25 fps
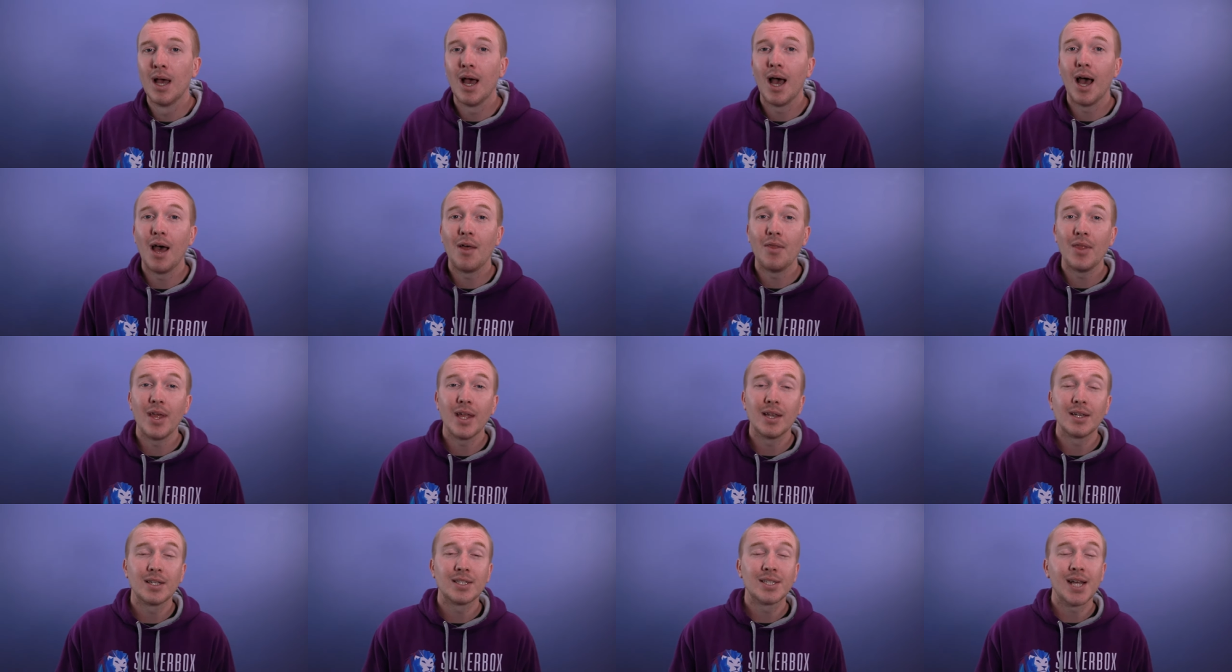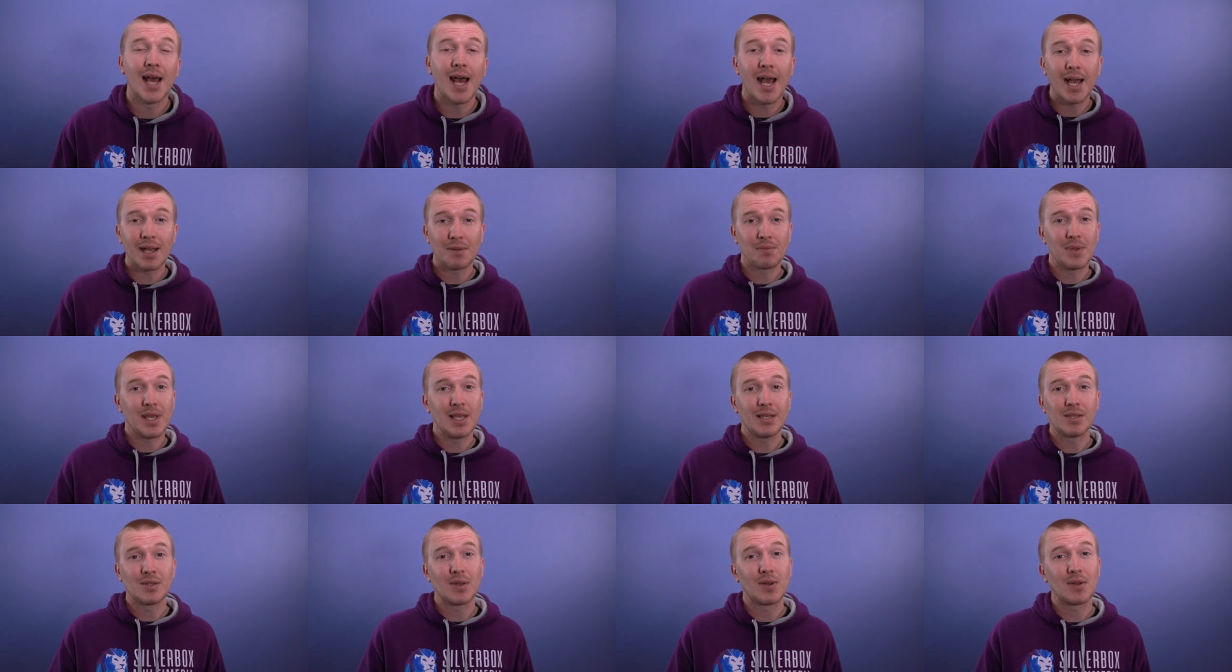And then tag
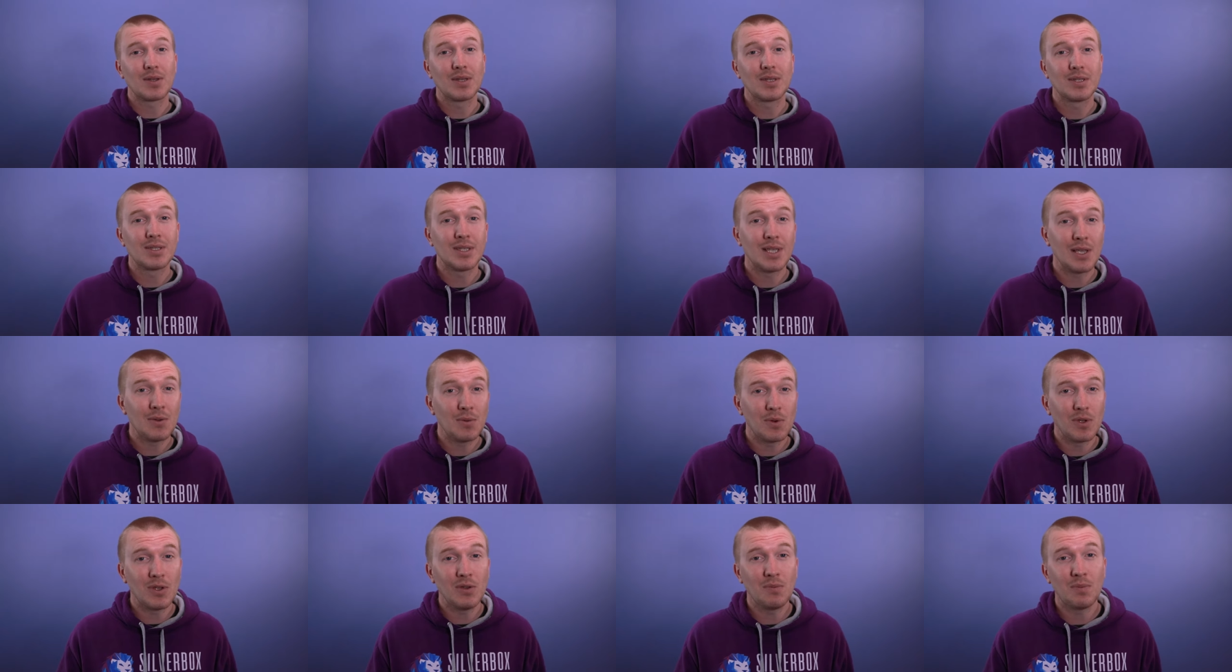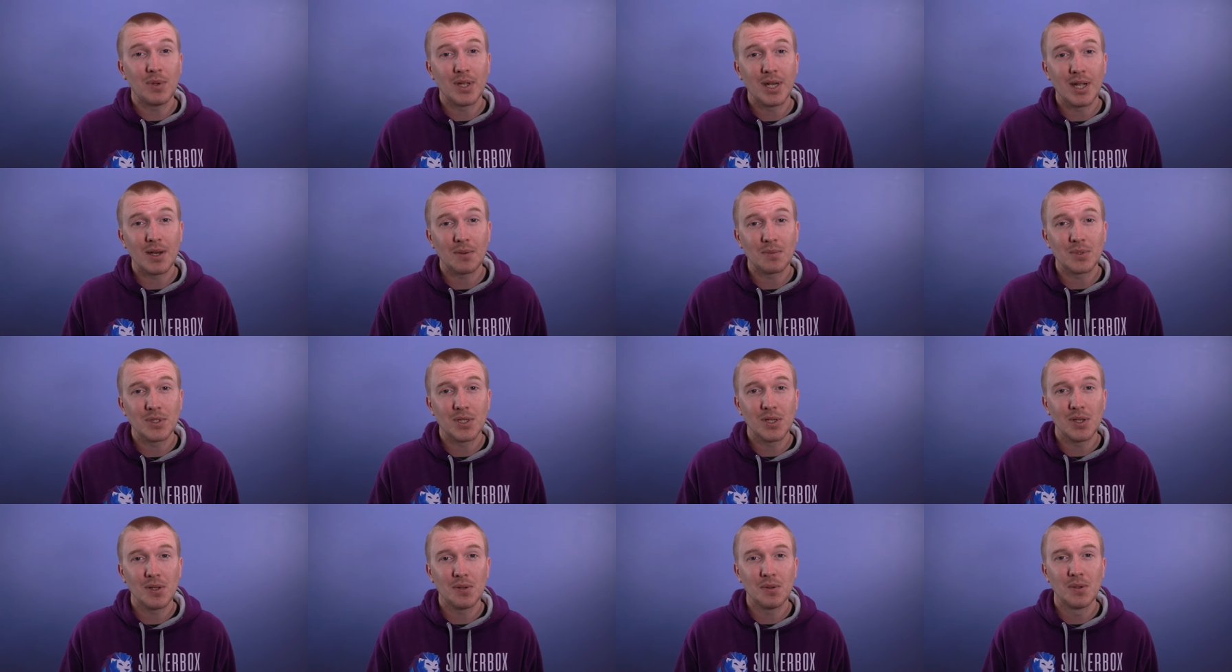me so I can see what you've been up
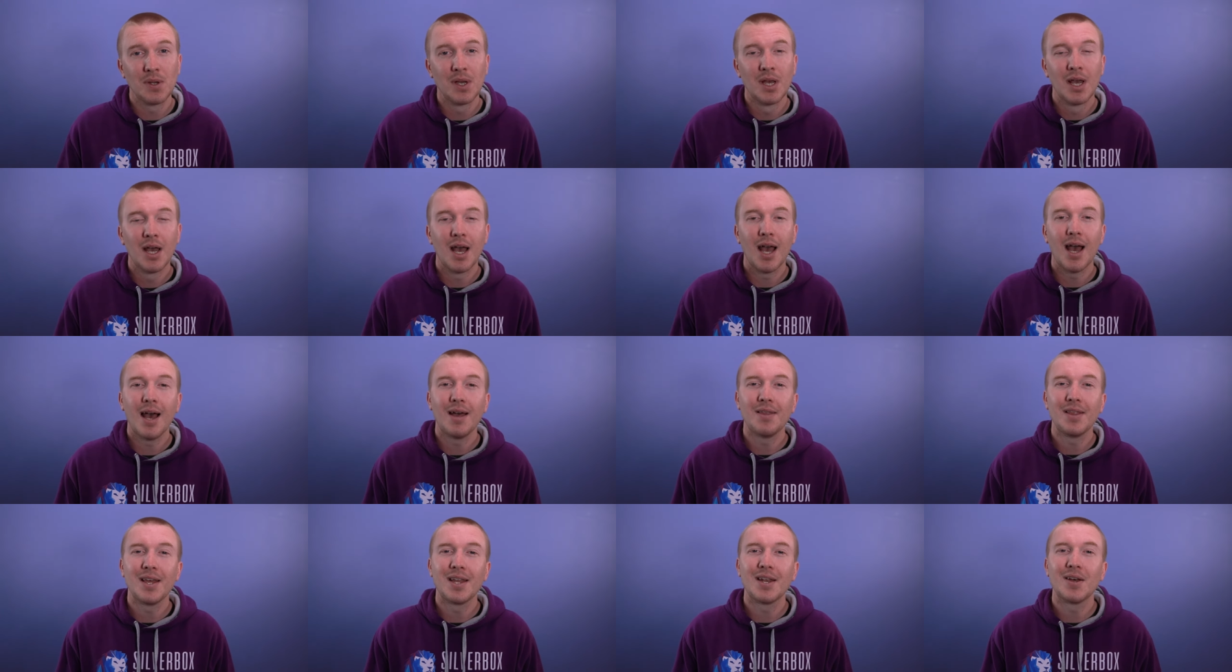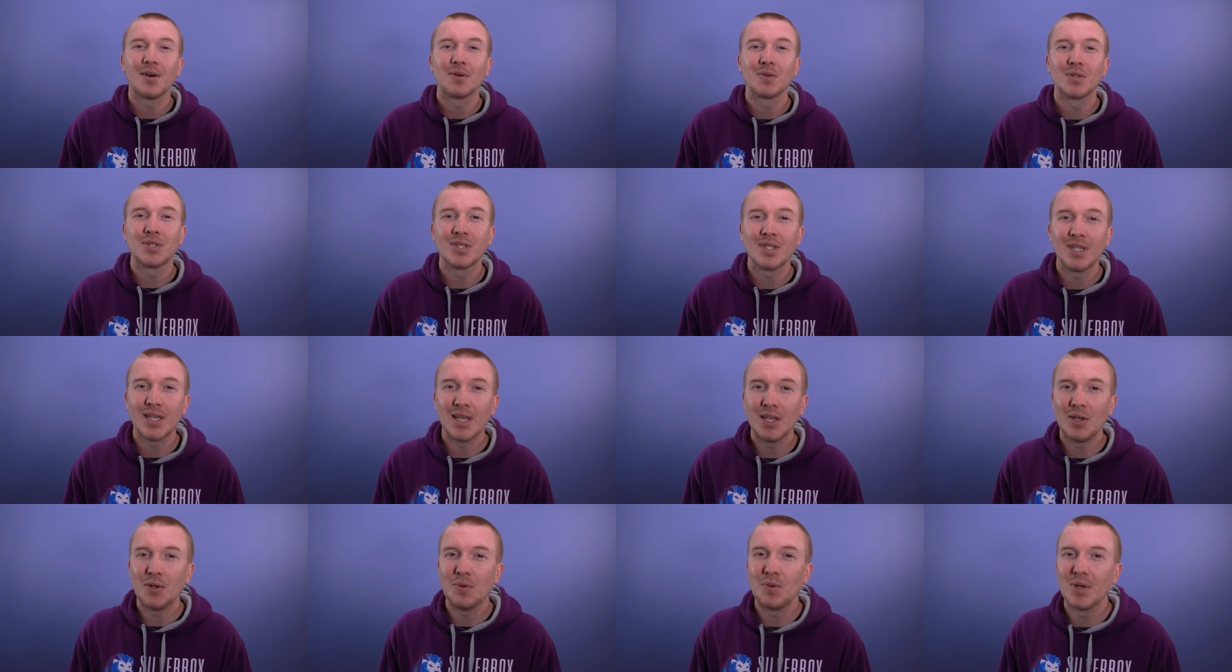to, and then I'll
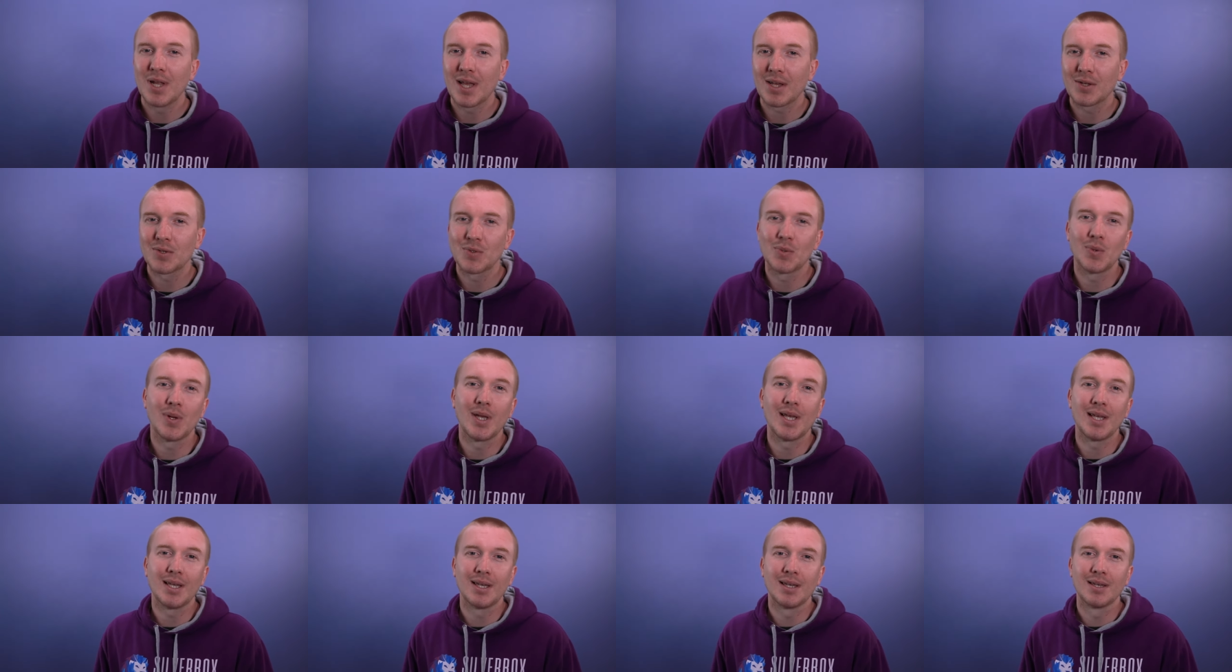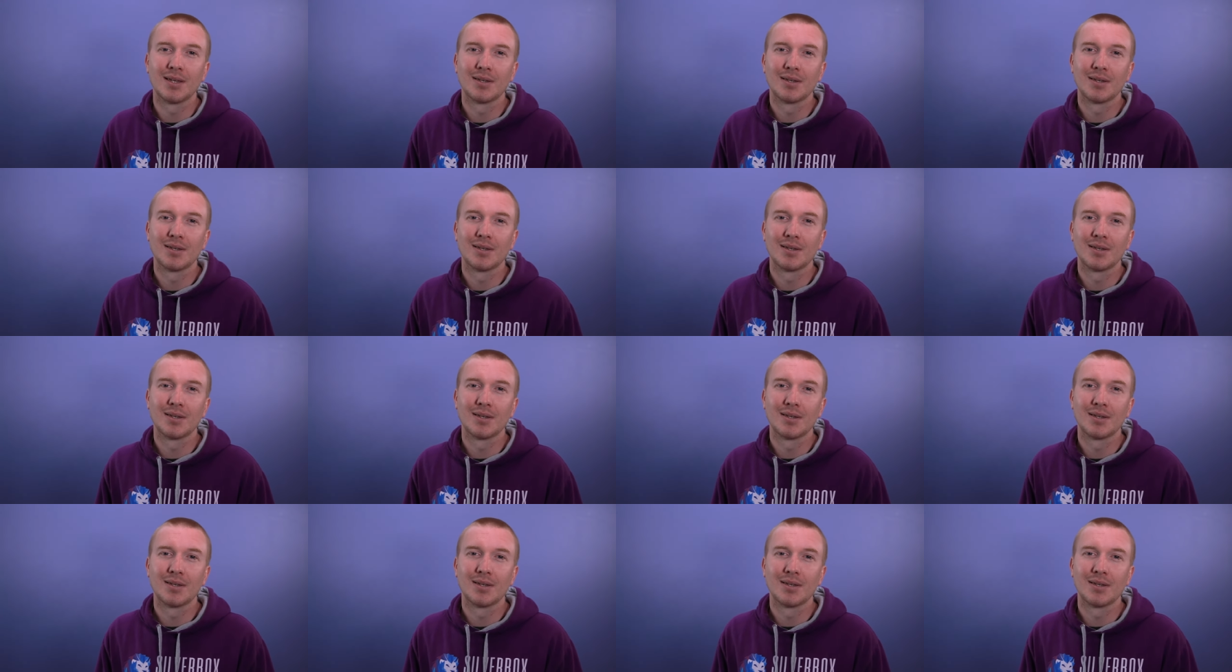see you next week.